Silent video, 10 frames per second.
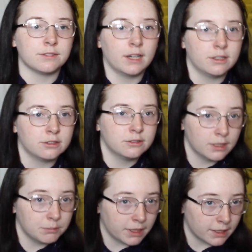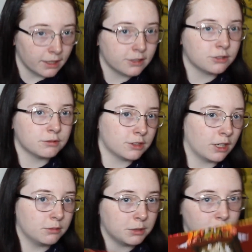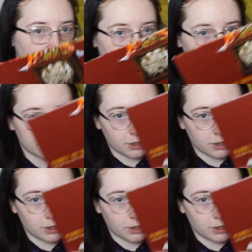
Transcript: vinyl in my collection, which I'll be showing